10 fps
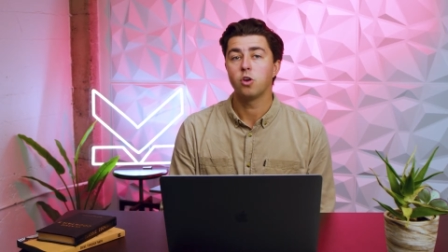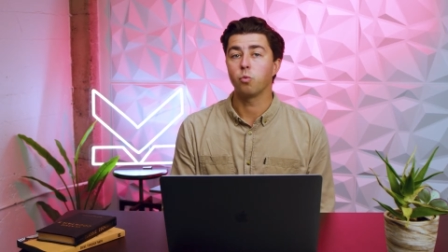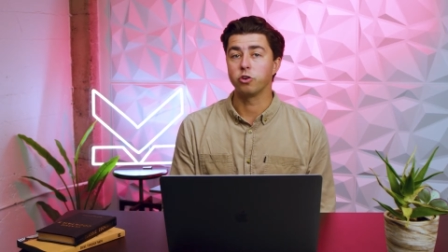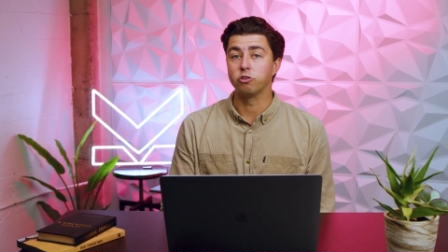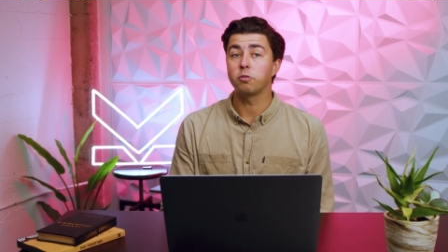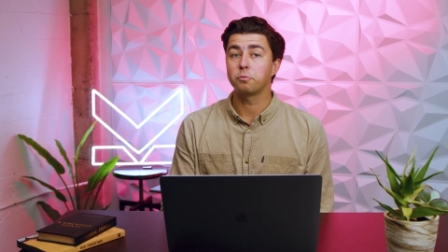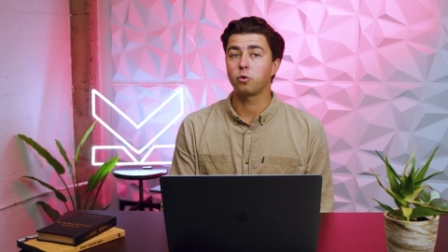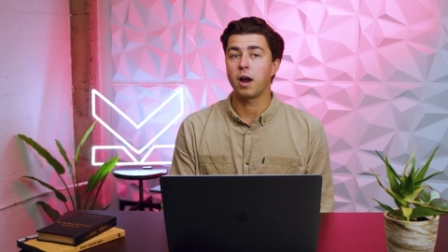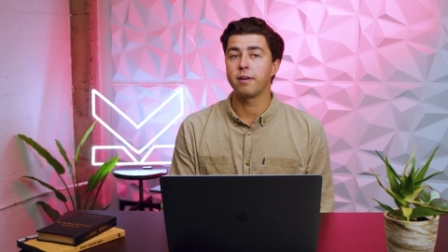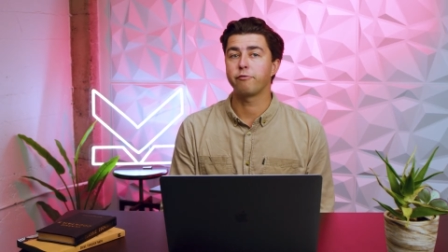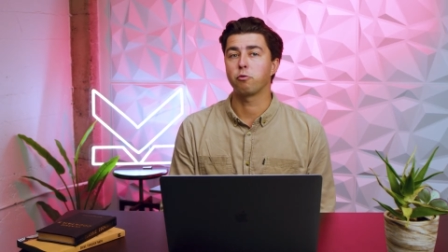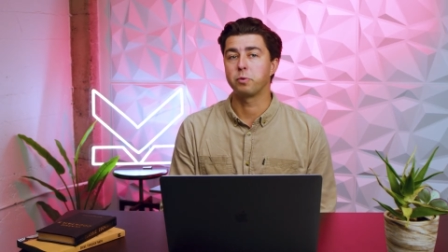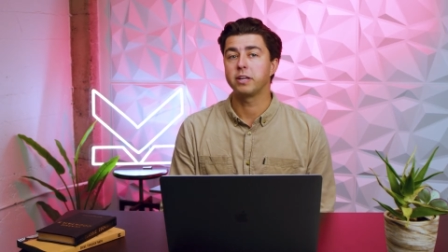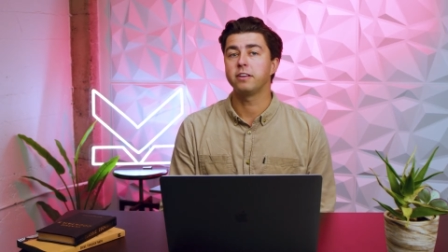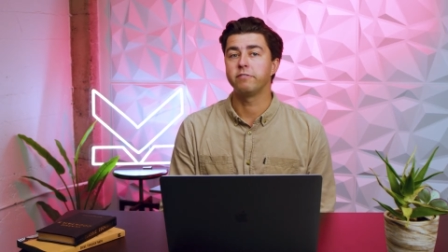where you subscribe for
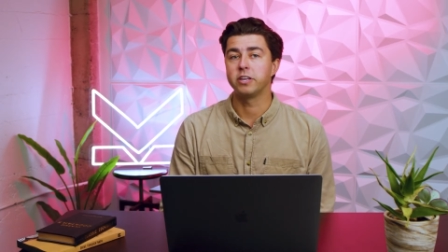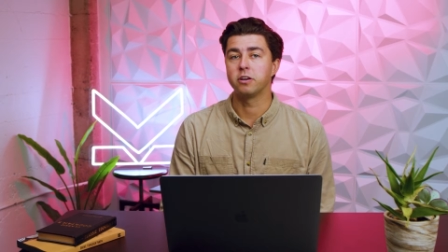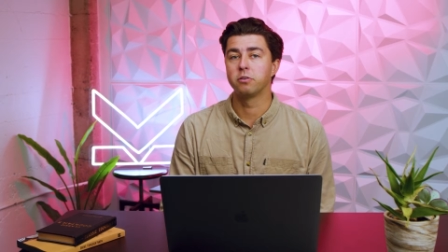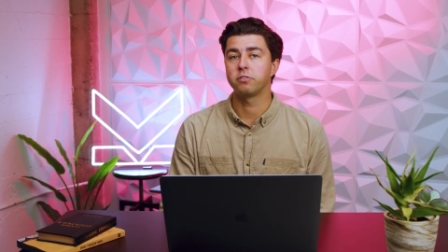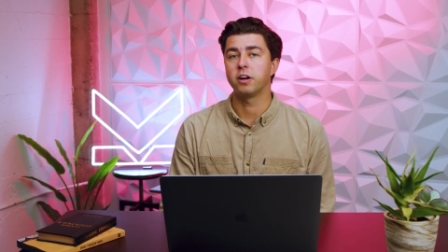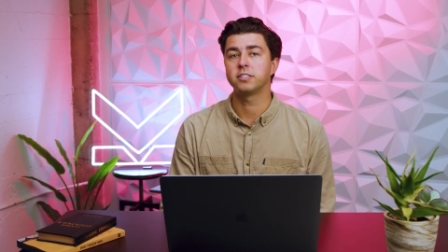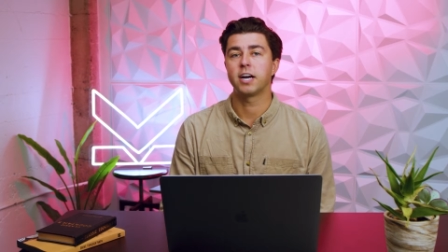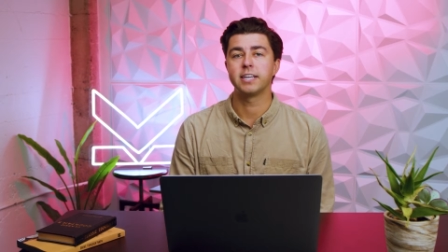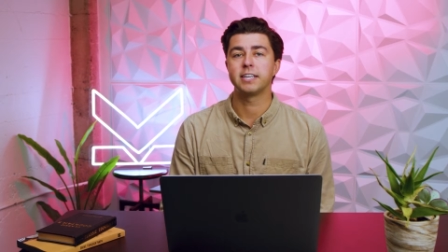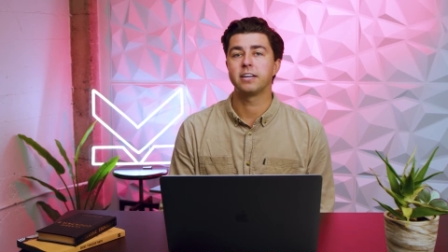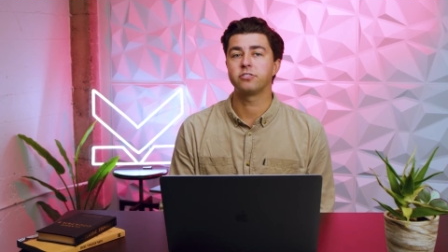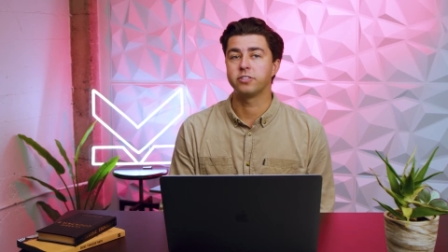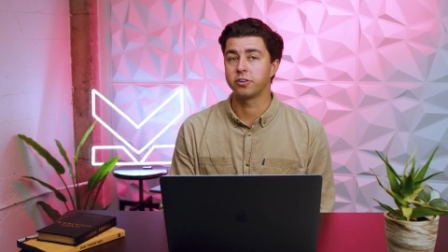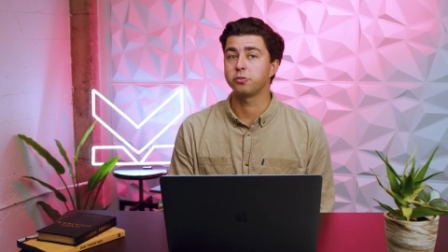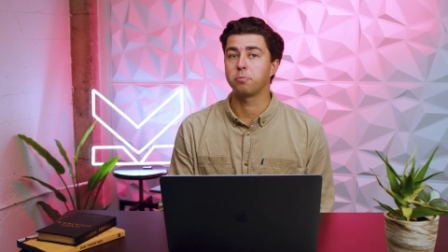weekly videos on cutting edge
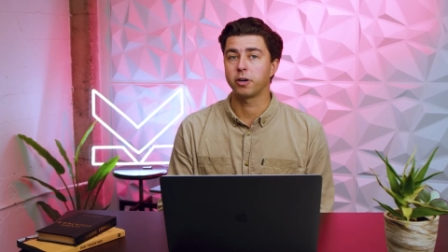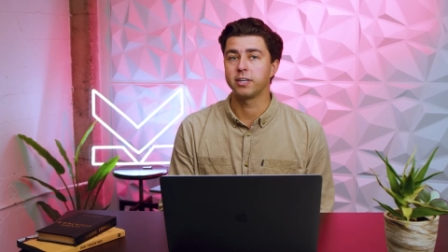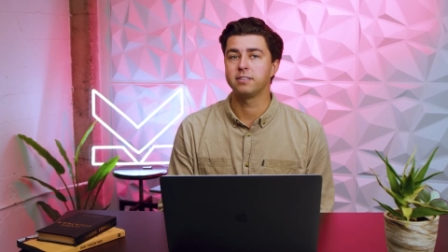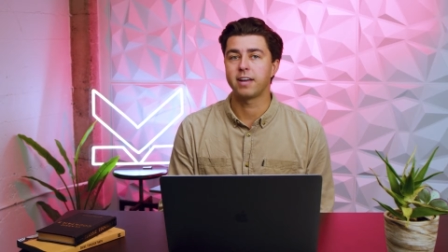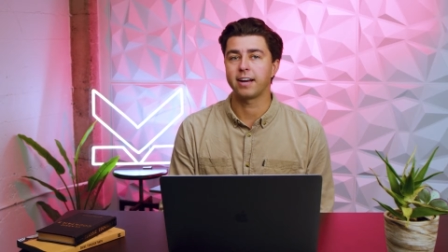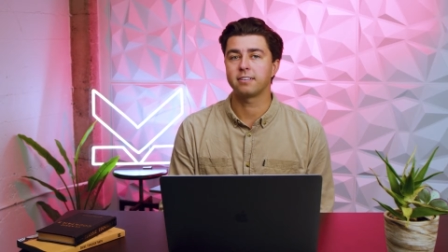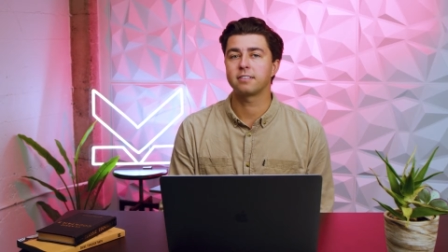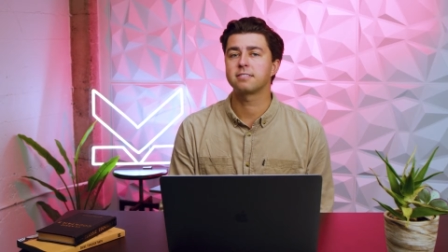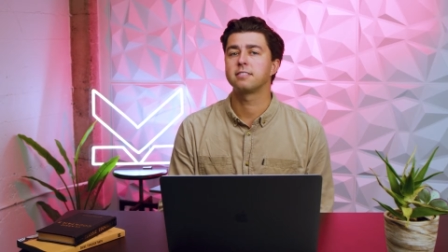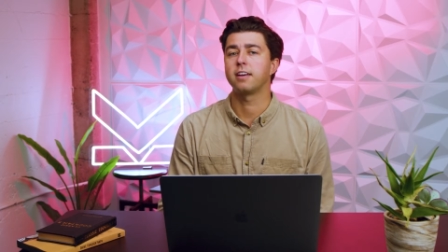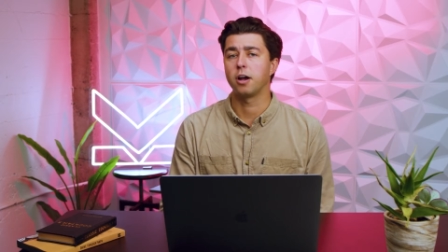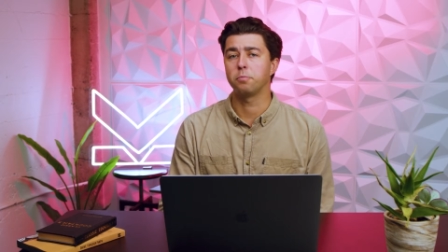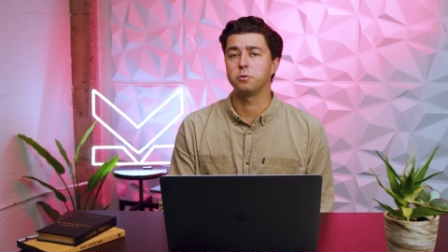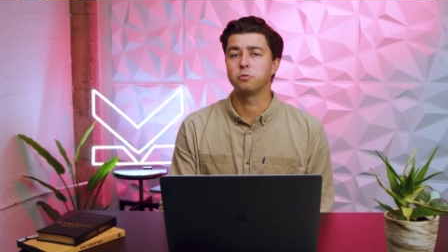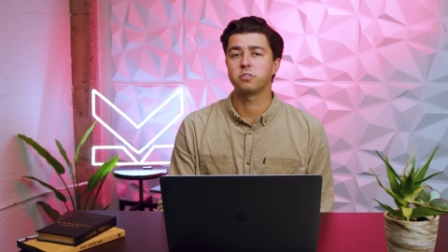digital marketing tactics to
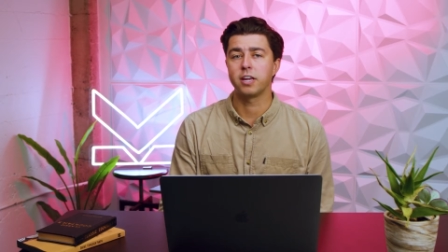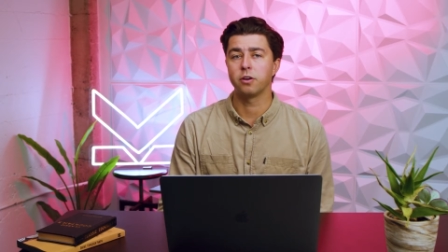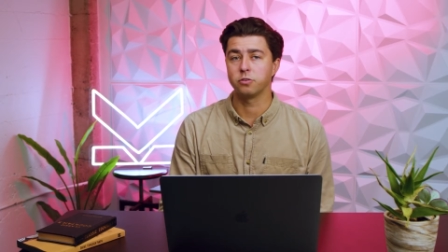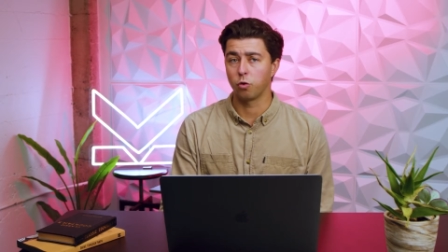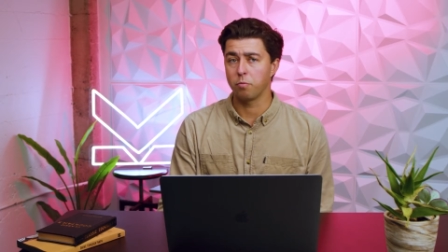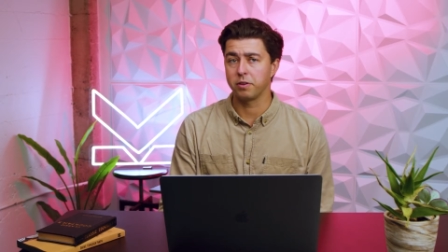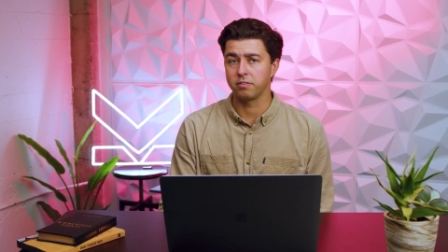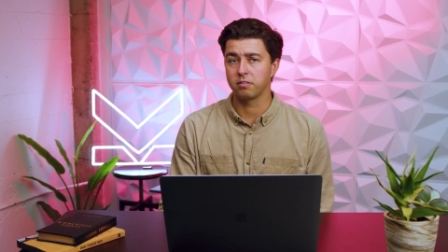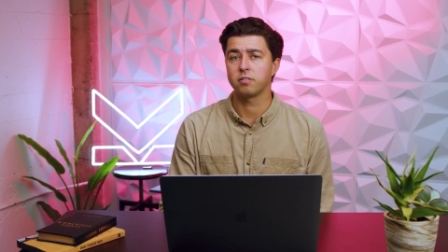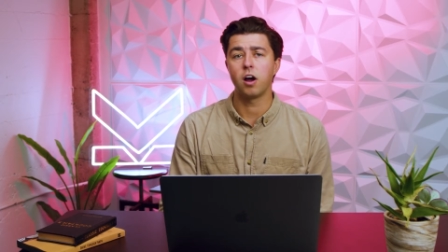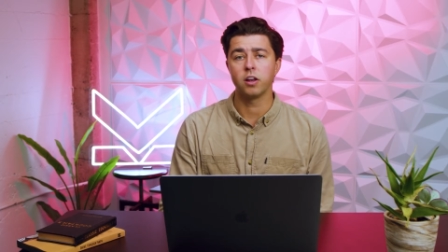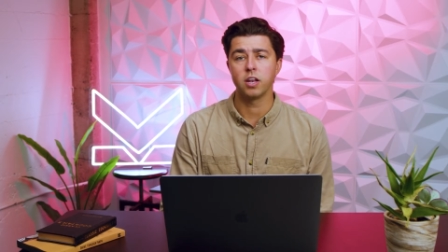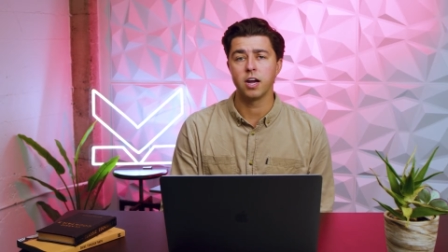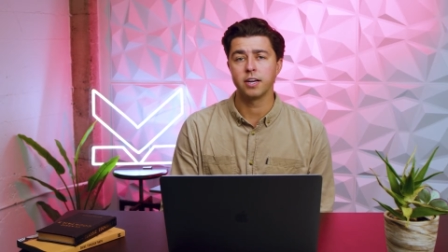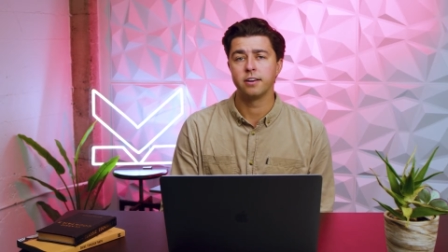help you scale your business
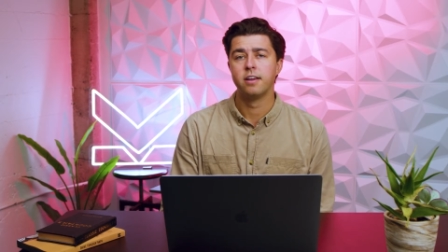online.